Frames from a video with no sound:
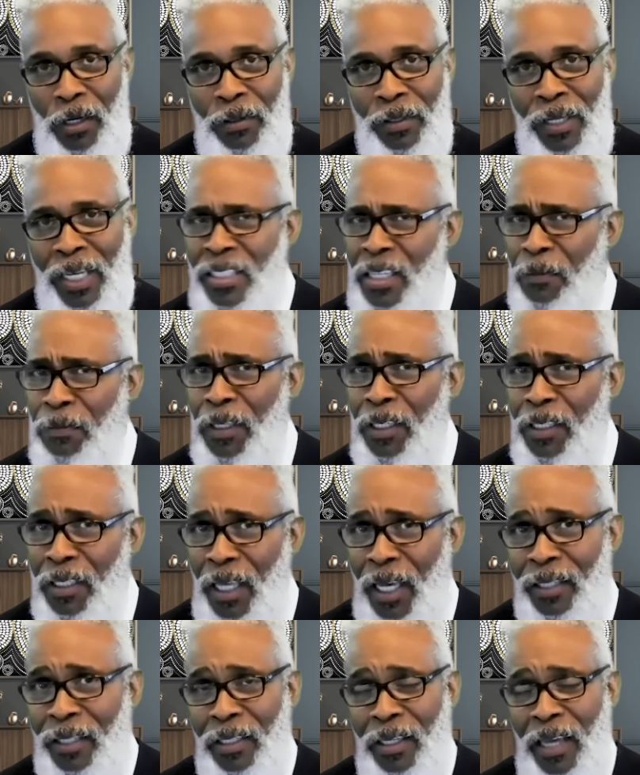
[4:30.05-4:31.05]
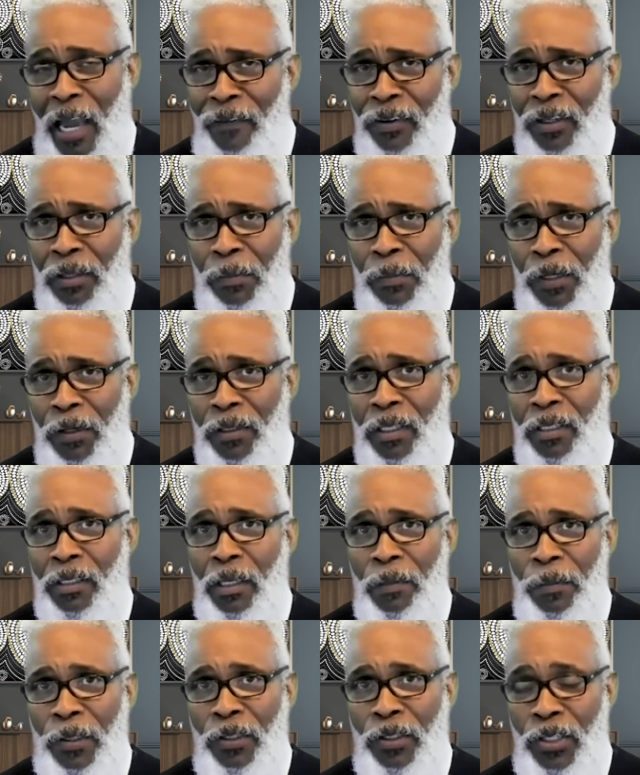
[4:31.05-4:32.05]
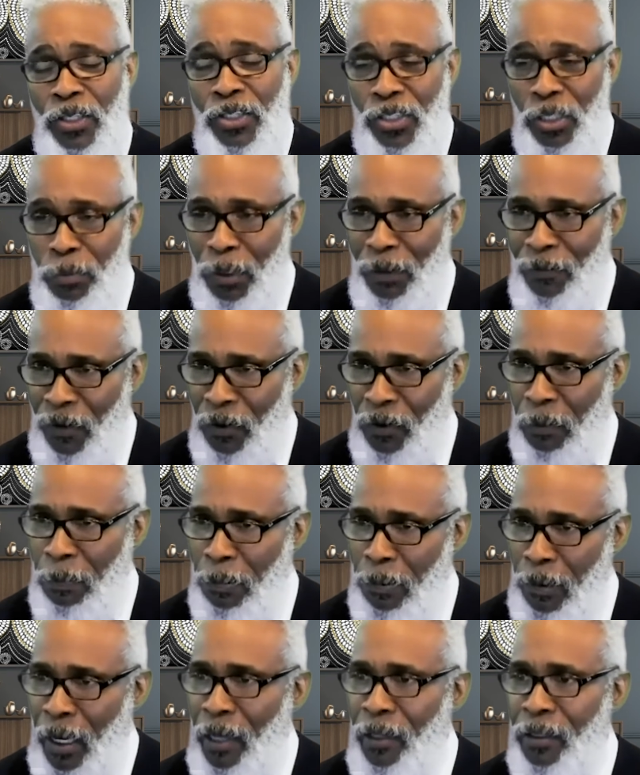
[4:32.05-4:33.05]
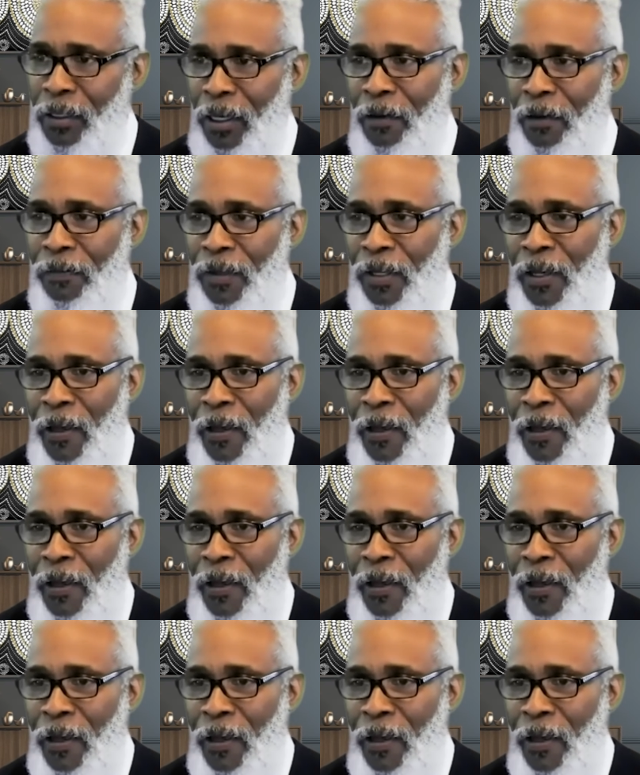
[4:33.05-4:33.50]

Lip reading: And that's something that the African American community should be very proud of.